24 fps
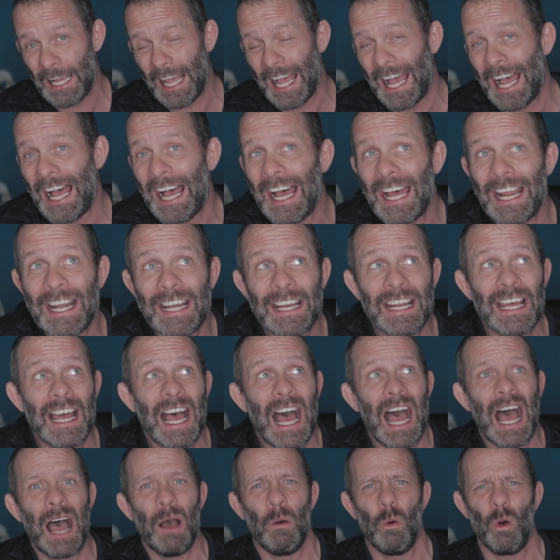and
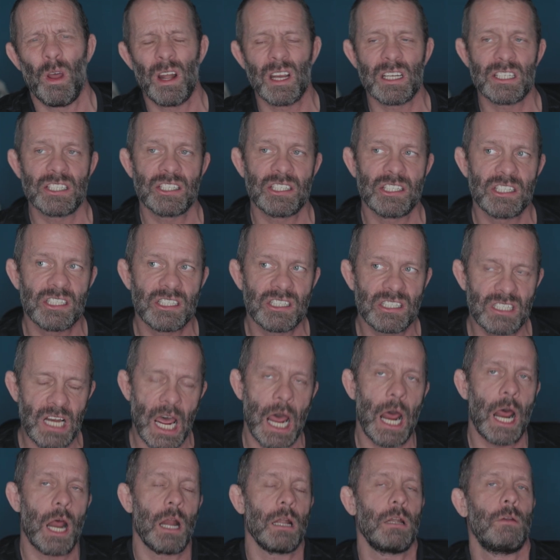I want to
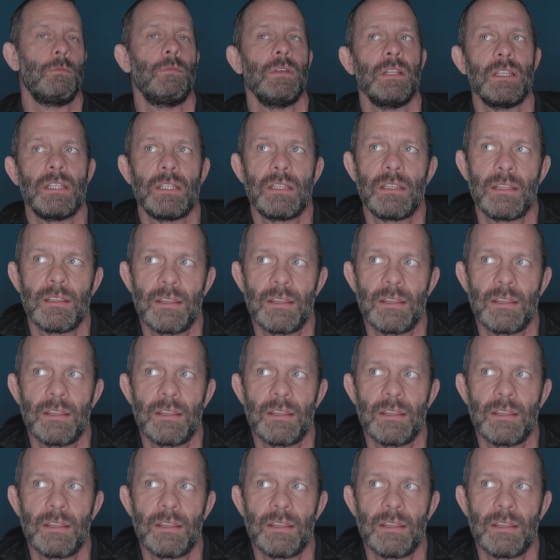start with